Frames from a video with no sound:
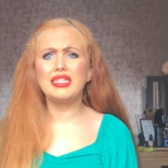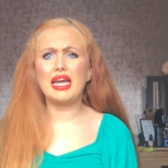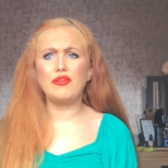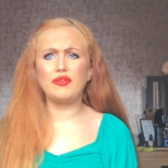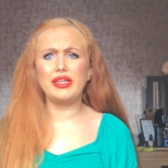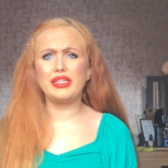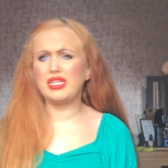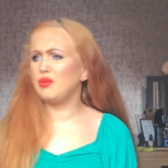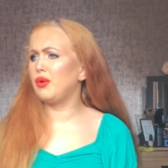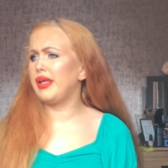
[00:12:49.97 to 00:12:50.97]
definitely
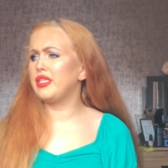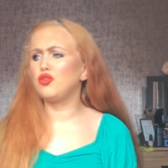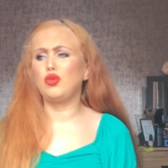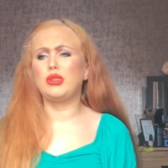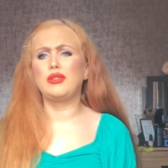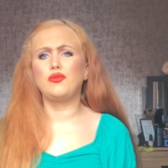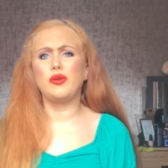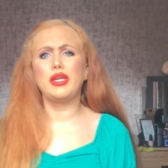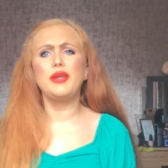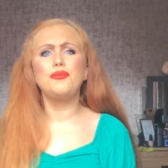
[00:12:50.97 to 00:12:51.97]
because this one is cruelty
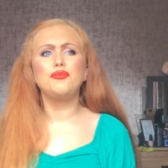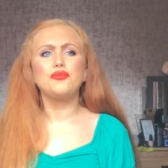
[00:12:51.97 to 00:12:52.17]
free